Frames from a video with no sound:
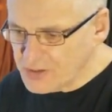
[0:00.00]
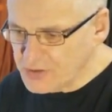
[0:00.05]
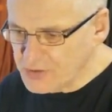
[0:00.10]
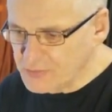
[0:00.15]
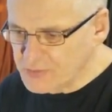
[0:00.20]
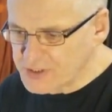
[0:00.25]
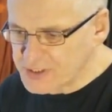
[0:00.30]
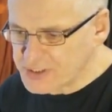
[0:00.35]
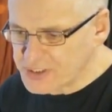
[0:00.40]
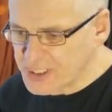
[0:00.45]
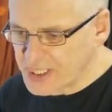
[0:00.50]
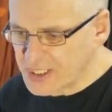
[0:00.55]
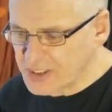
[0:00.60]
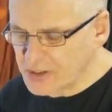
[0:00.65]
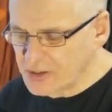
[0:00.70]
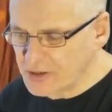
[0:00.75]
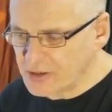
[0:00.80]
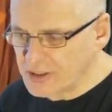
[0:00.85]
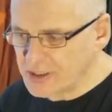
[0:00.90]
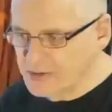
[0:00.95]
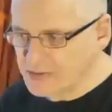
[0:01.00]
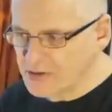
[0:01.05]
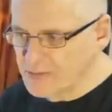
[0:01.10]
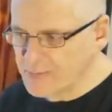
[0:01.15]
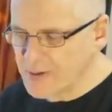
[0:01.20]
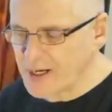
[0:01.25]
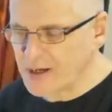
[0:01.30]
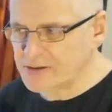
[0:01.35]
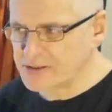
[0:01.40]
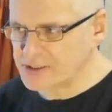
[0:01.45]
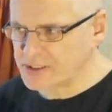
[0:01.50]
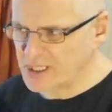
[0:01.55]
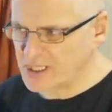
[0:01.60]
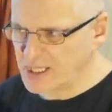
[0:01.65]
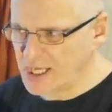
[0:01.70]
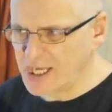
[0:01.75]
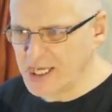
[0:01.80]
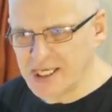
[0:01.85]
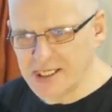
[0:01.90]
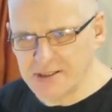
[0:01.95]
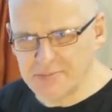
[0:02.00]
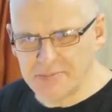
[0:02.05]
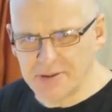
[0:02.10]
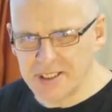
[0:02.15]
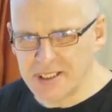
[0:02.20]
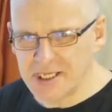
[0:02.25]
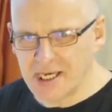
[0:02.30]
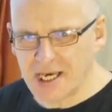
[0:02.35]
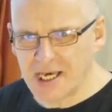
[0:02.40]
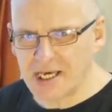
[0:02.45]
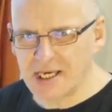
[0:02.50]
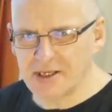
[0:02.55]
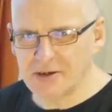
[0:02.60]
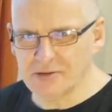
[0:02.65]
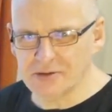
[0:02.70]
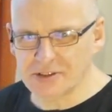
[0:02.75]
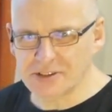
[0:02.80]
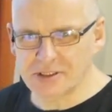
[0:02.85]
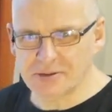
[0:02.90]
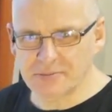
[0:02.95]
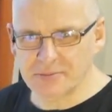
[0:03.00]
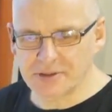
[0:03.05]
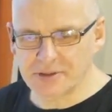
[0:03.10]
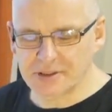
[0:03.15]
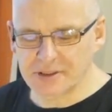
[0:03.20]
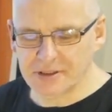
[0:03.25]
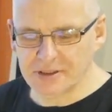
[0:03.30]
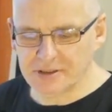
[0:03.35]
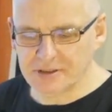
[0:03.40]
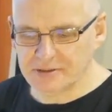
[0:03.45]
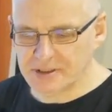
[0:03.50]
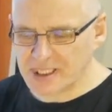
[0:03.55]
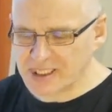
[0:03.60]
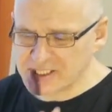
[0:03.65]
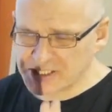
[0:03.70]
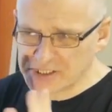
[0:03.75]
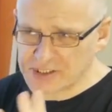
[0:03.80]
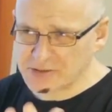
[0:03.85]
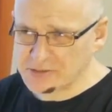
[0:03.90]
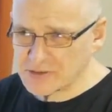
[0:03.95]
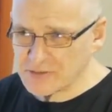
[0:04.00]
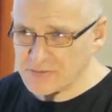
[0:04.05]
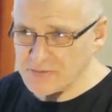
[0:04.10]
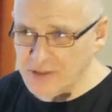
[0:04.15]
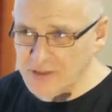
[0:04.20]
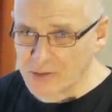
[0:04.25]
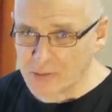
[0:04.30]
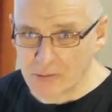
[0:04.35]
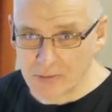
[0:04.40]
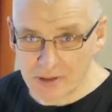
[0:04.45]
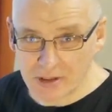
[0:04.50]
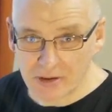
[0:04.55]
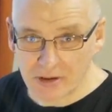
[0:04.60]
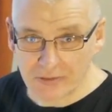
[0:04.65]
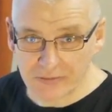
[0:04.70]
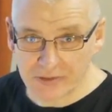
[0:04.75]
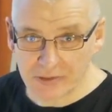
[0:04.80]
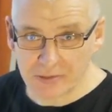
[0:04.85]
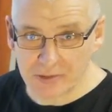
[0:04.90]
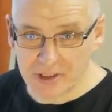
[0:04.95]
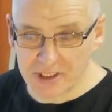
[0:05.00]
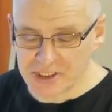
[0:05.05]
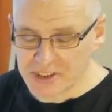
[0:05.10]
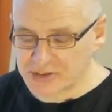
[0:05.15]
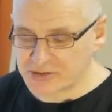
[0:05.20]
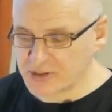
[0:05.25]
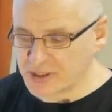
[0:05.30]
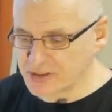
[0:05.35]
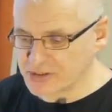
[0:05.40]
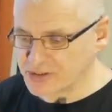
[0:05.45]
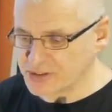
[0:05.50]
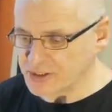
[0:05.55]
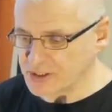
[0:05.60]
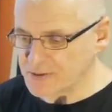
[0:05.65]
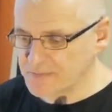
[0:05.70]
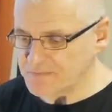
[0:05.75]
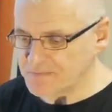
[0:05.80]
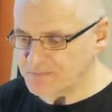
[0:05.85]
you were saying earlier about ABA or something. And that's sort of like what we're after with the structure.